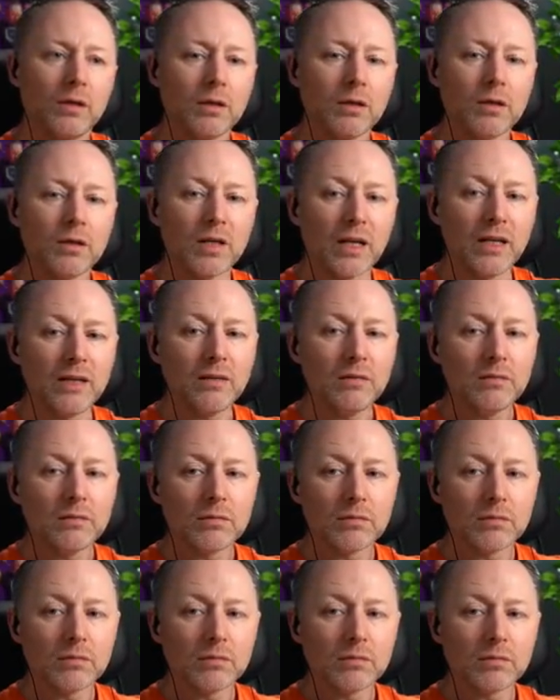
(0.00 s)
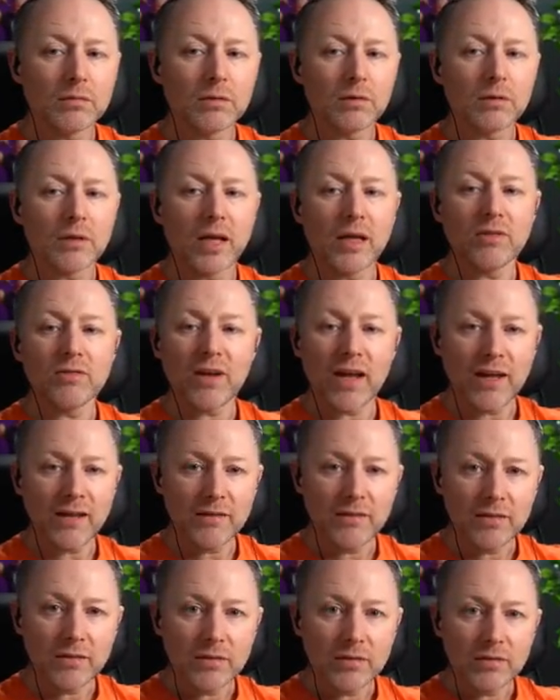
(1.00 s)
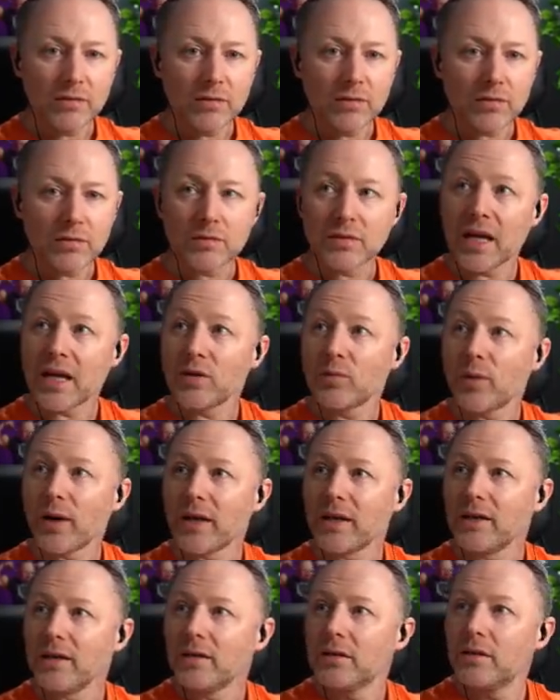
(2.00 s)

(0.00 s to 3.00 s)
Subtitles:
Green, then red, then white.